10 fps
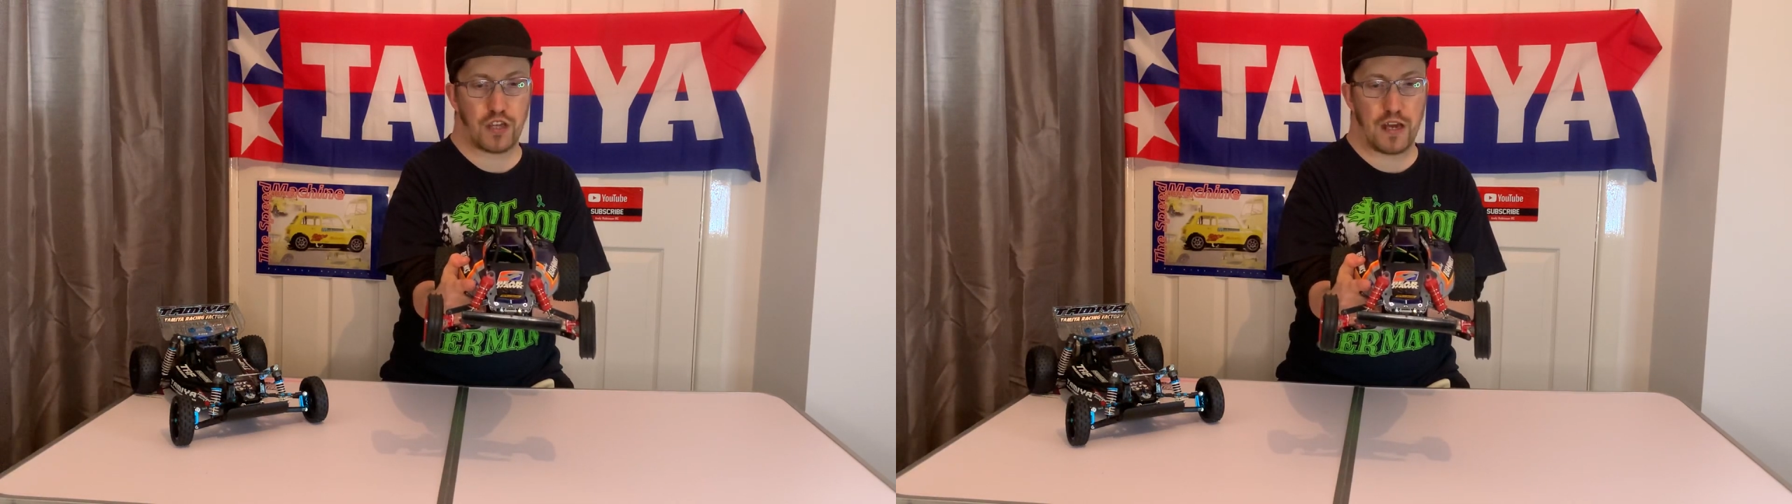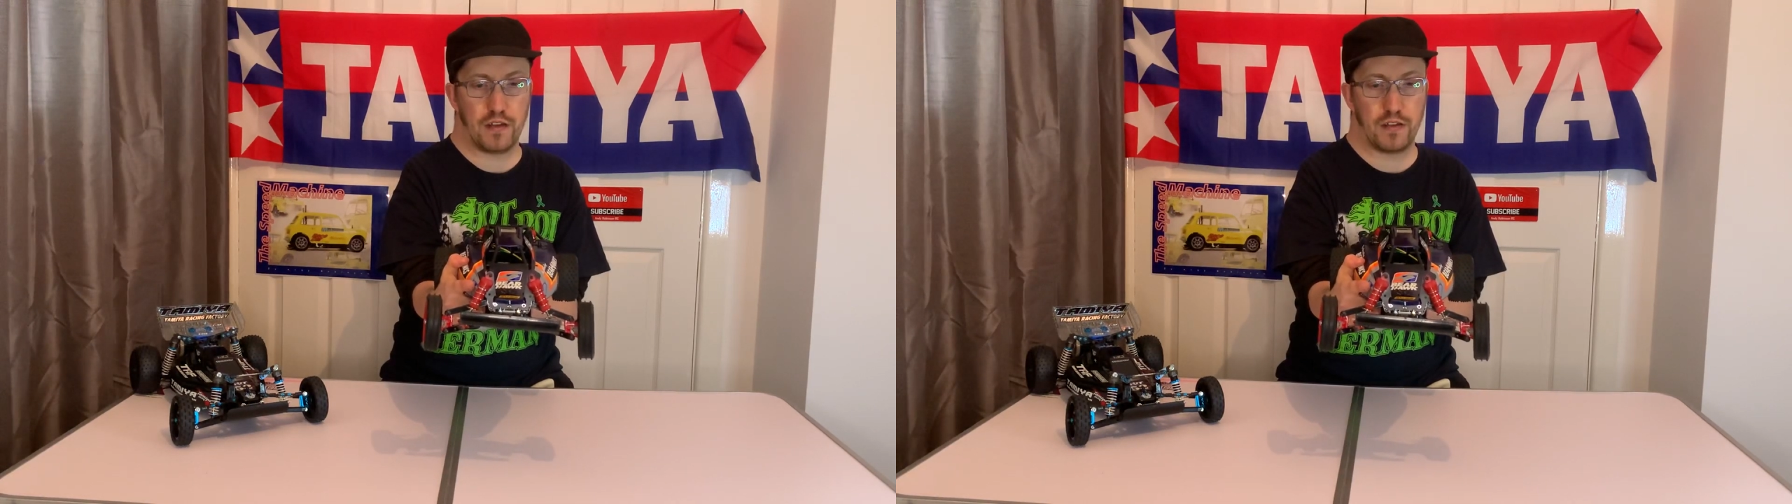
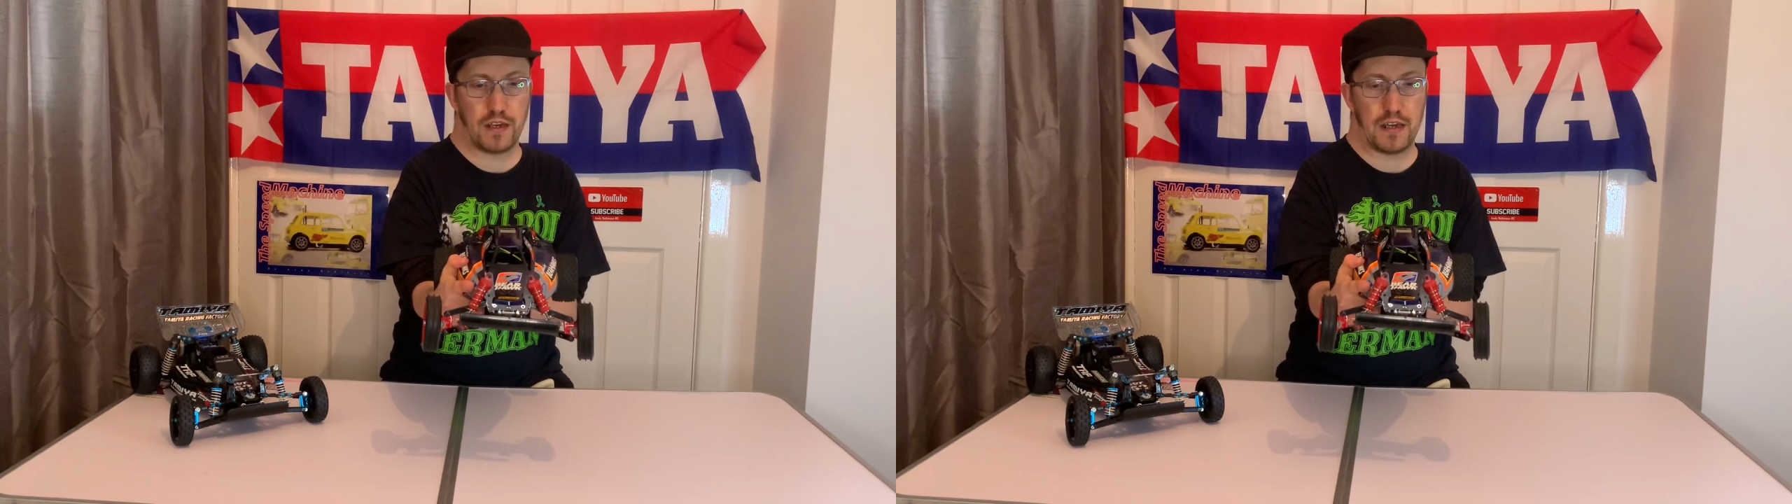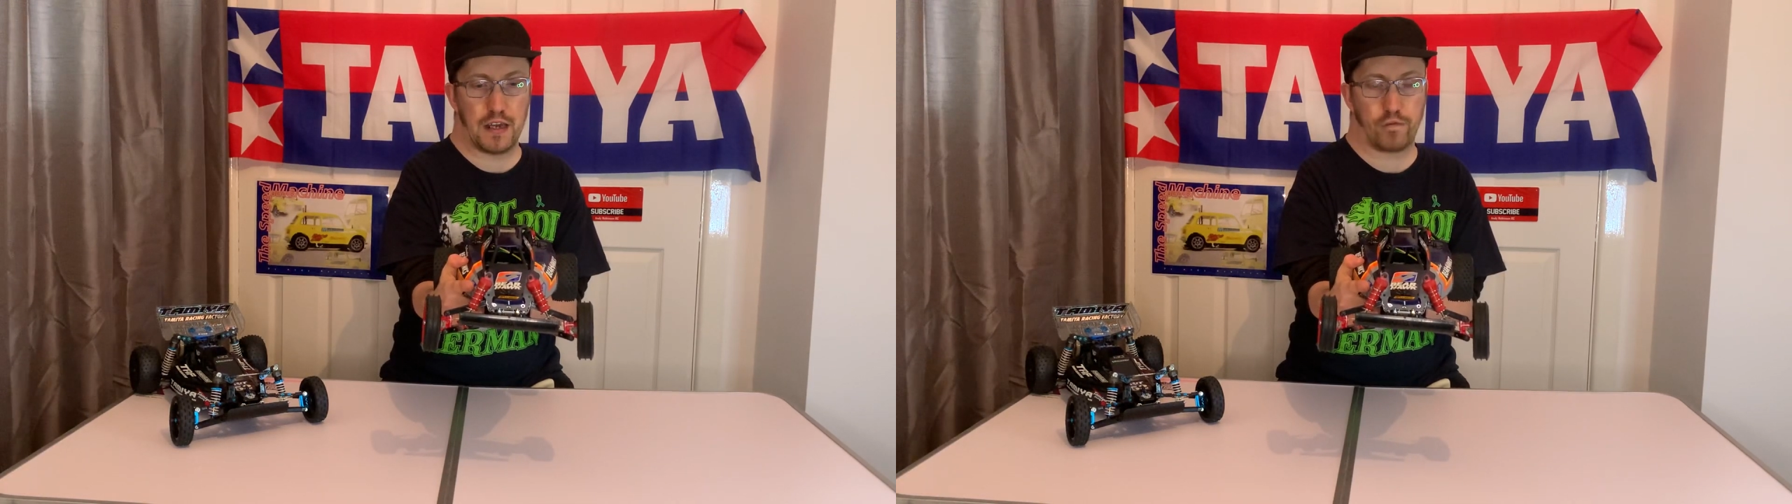and
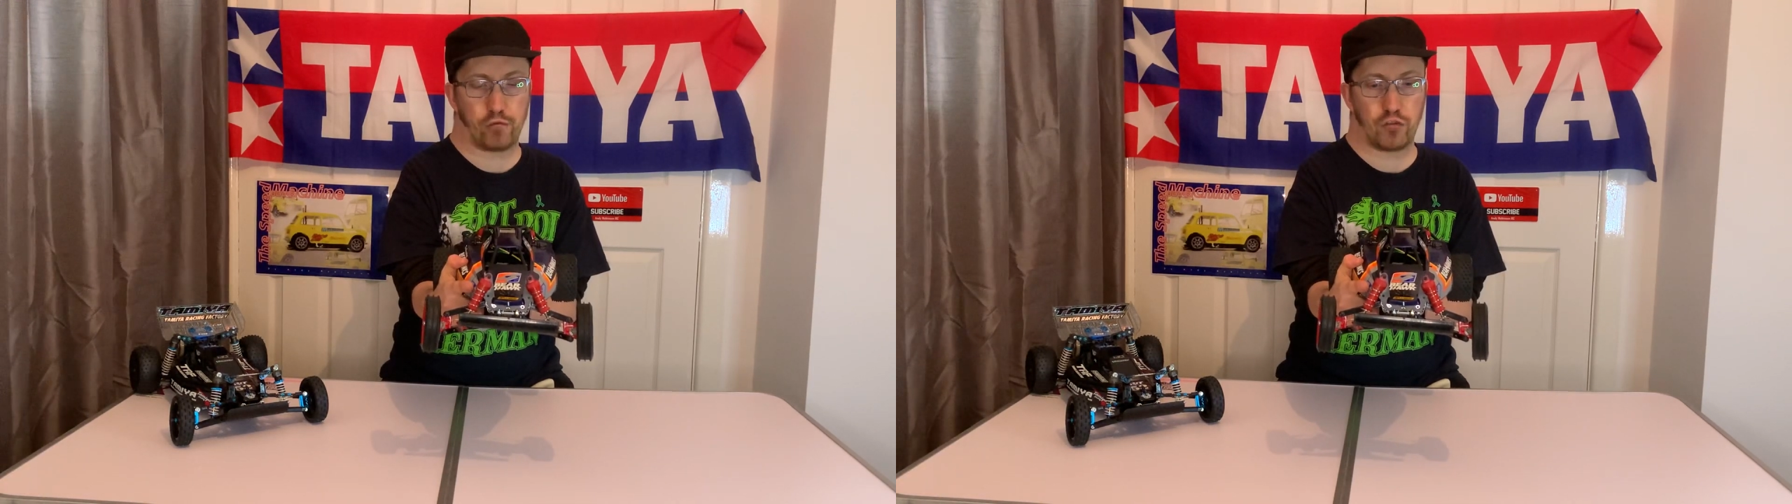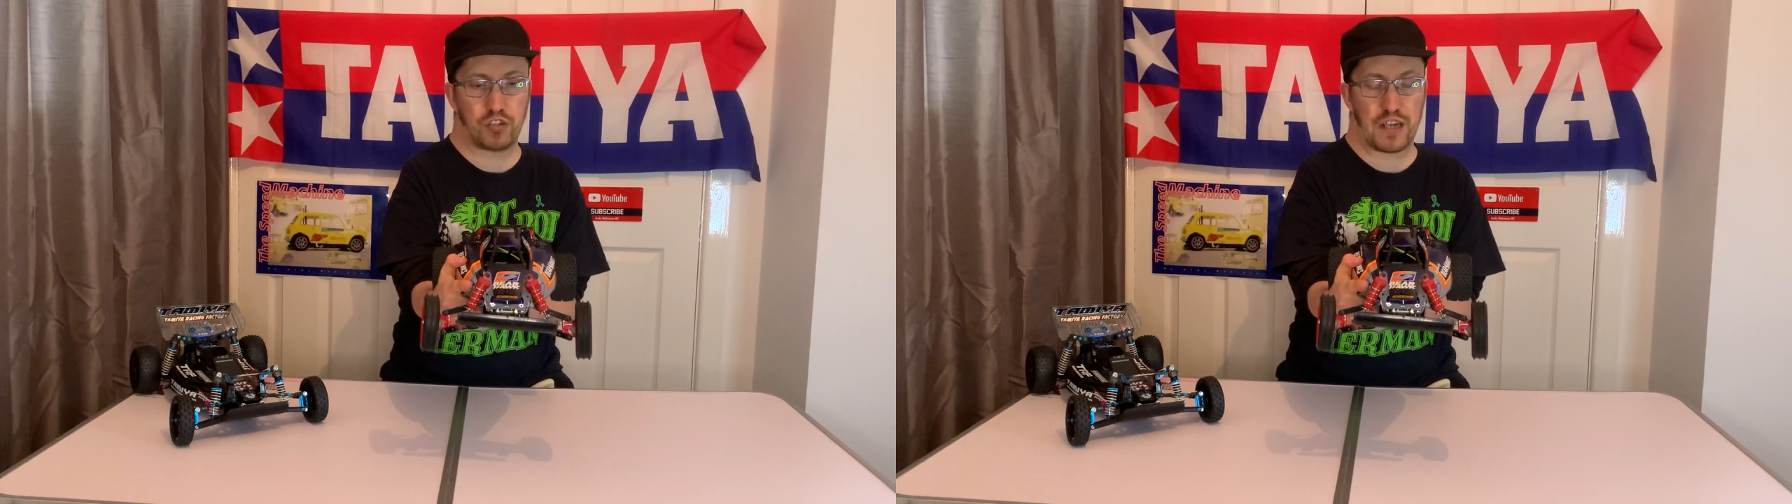the
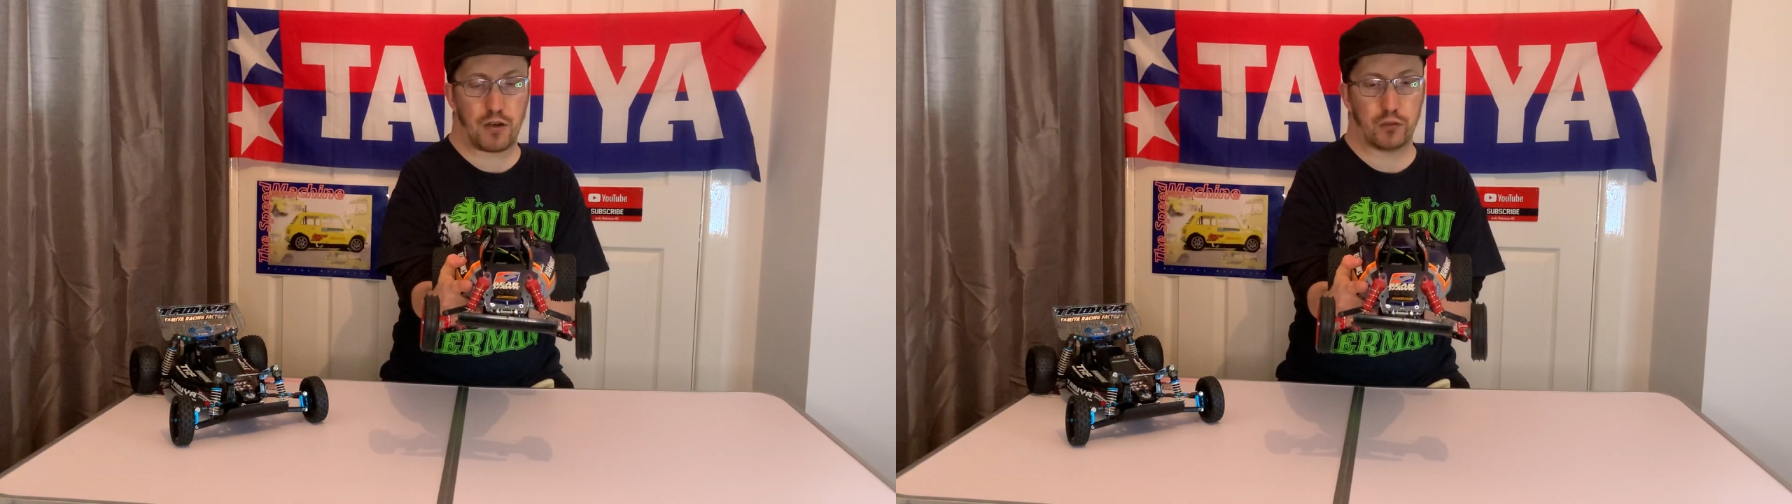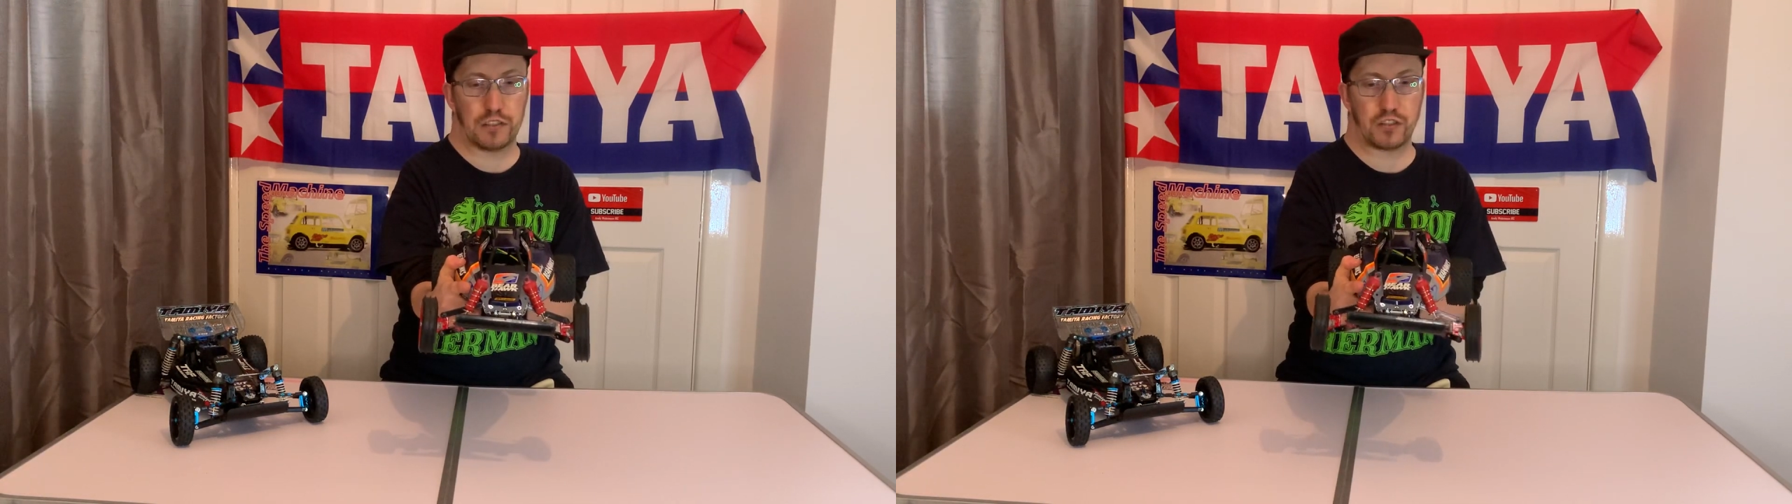front
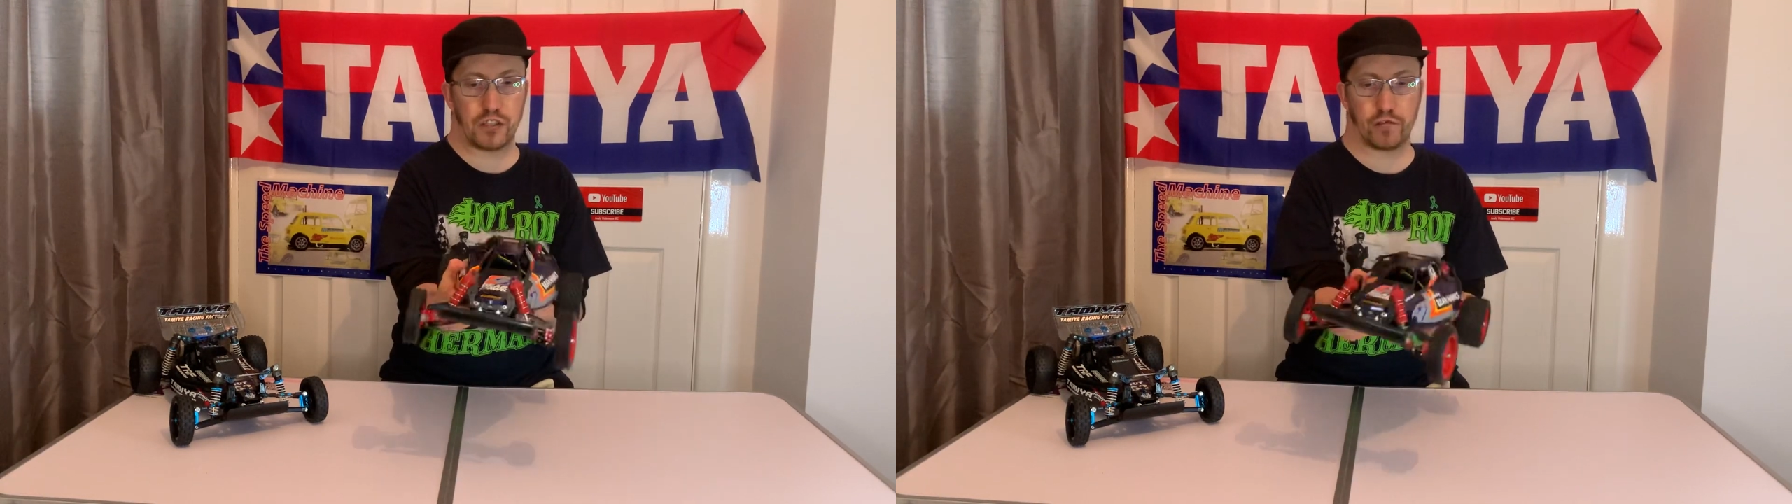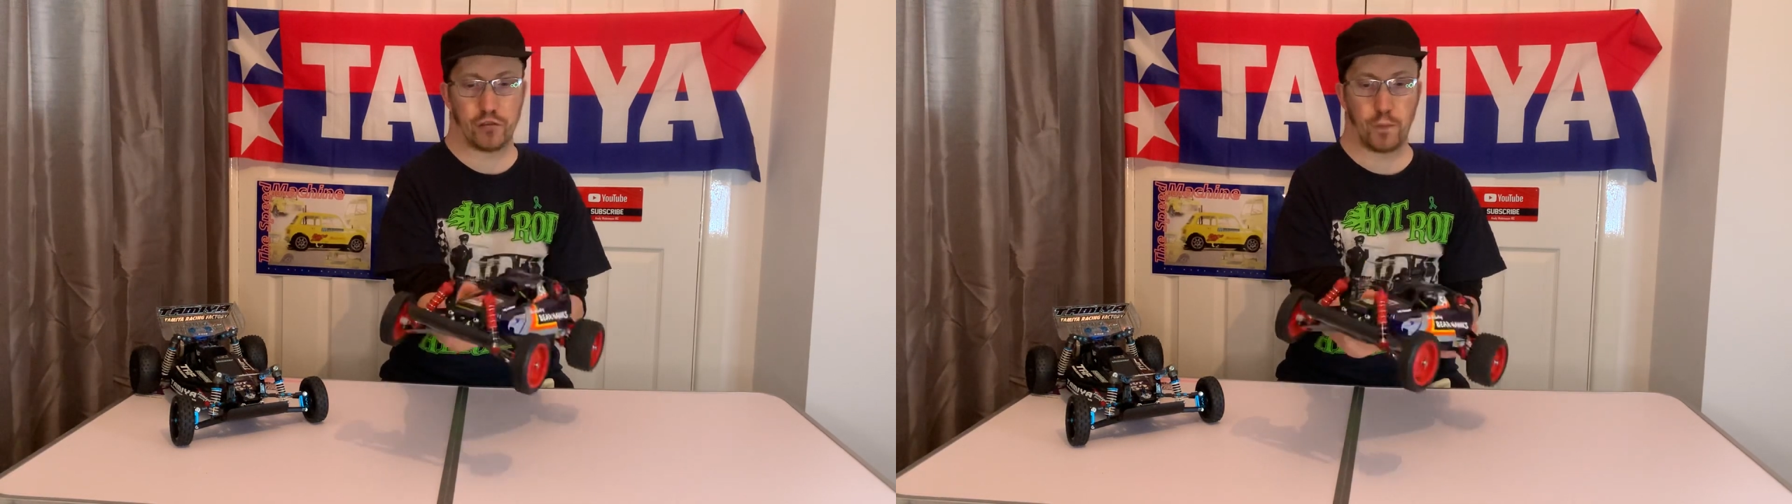tower is
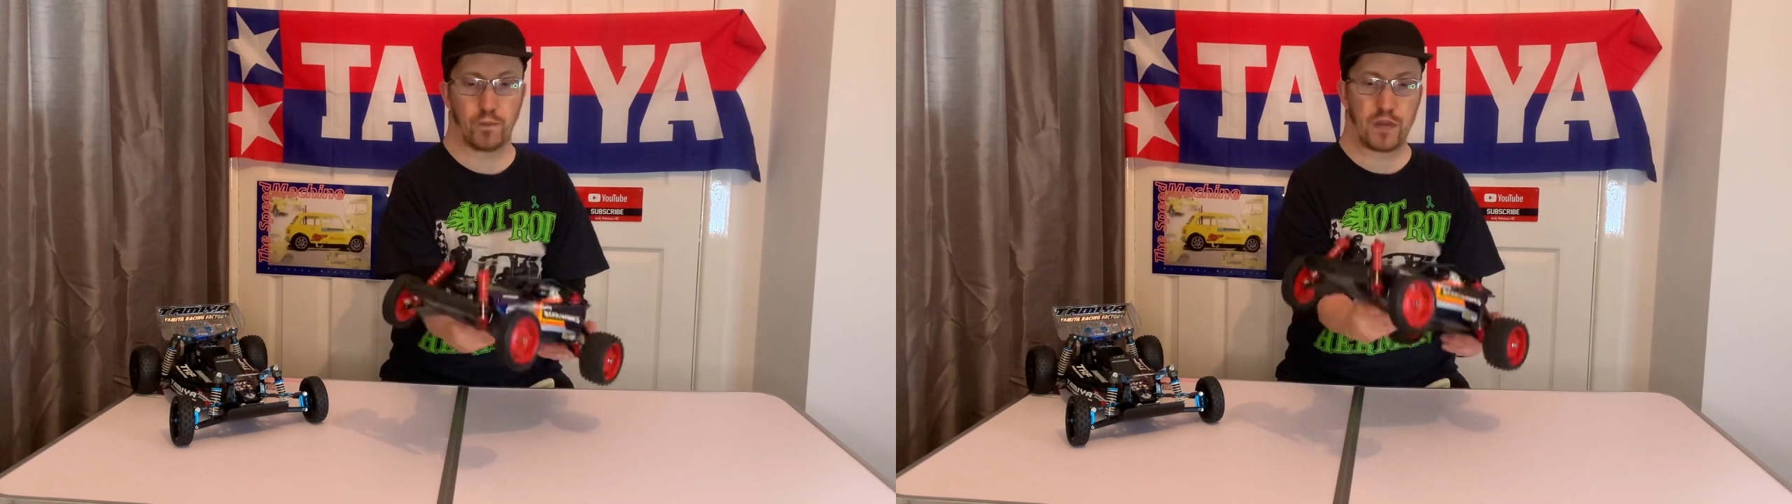different.